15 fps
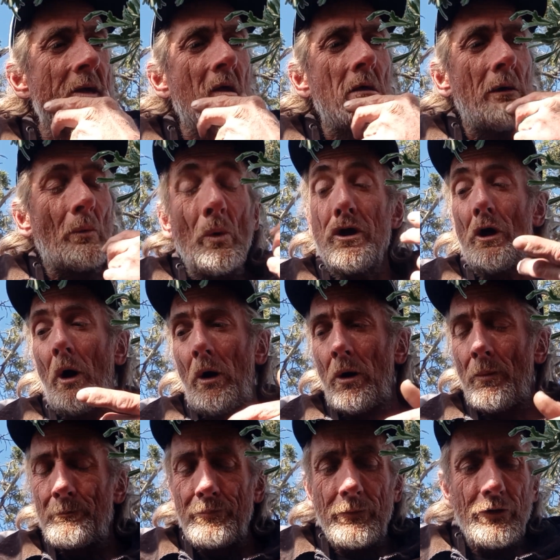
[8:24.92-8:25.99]
We are.
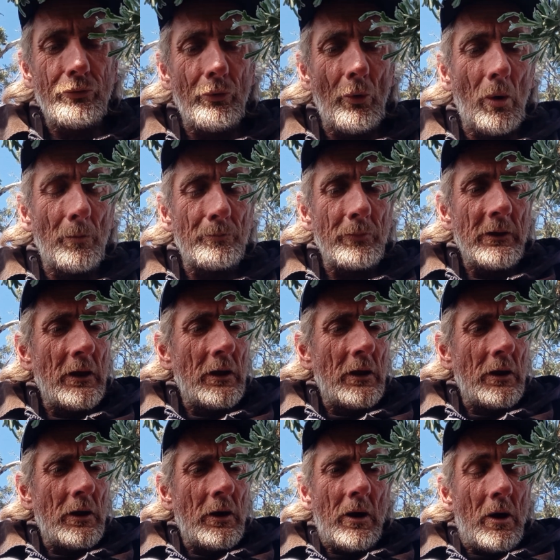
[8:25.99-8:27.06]
So
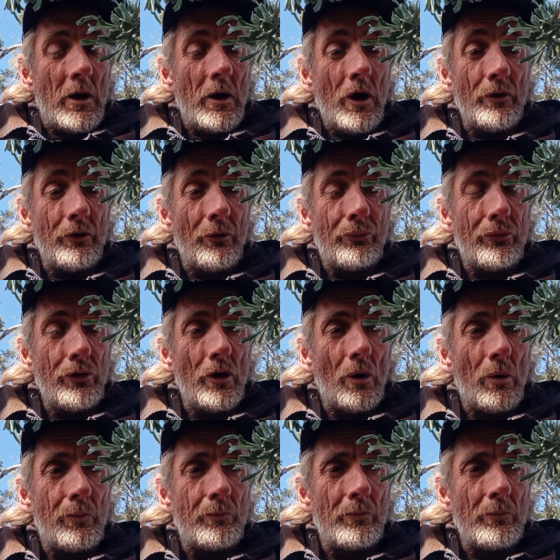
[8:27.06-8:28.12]
I just,
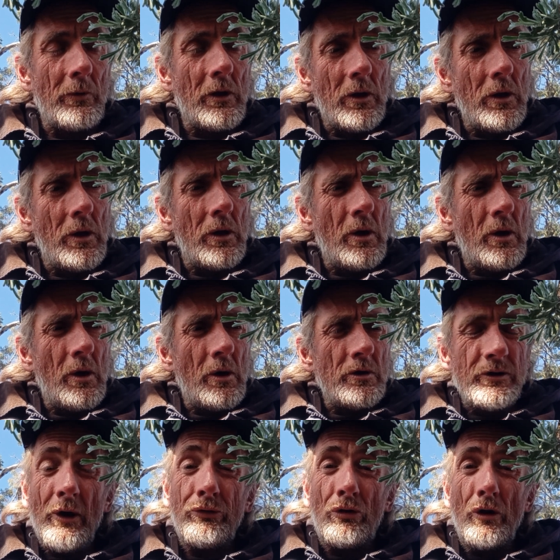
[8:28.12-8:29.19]

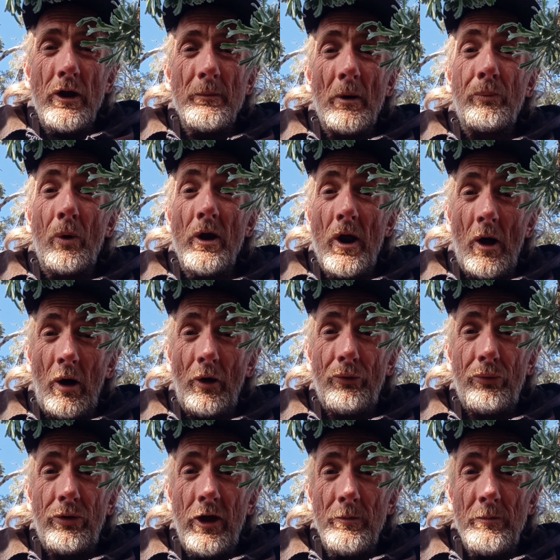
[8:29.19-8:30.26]
yesterday my friend Alex
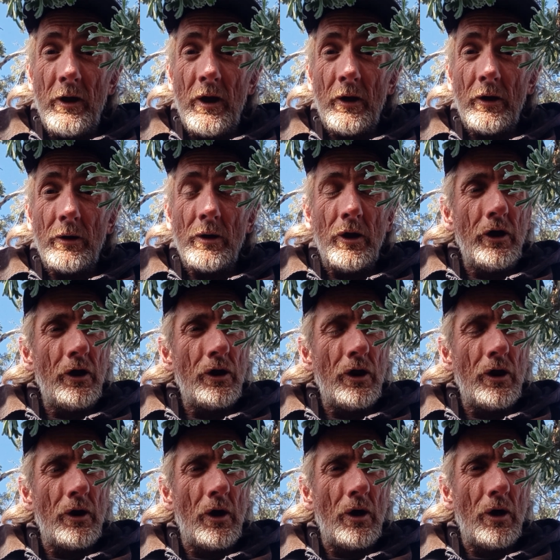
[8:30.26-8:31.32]
came back,
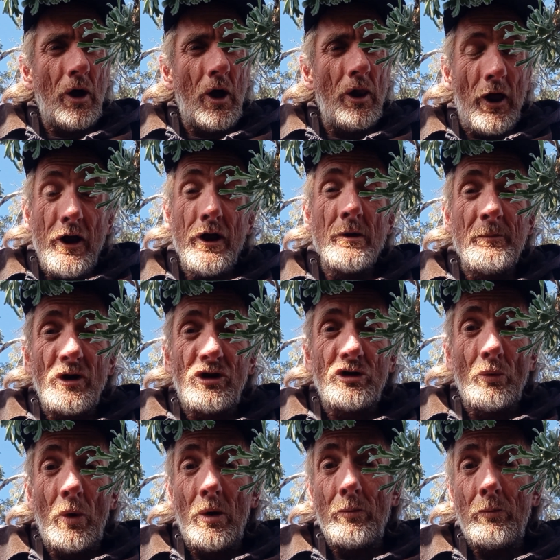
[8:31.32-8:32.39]
and I let him mention
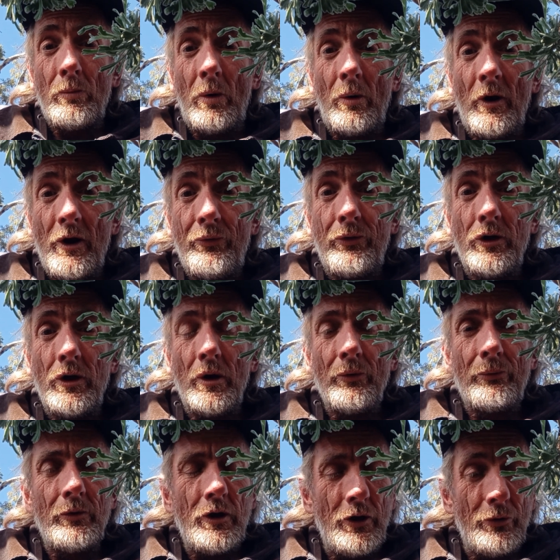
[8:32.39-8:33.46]
what race he is.
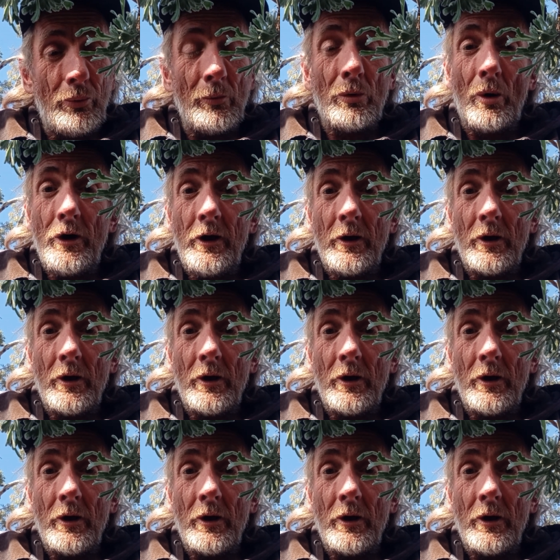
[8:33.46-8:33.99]
He's from Korea.